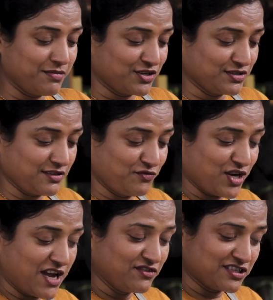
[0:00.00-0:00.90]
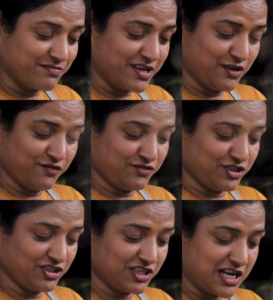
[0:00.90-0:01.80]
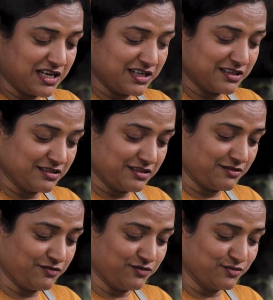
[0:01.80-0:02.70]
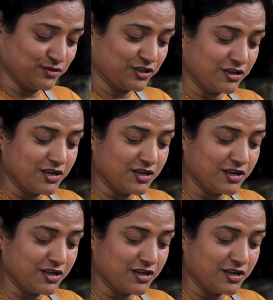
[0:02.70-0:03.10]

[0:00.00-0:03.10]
Because if you have the smell of ginger garlic in the food,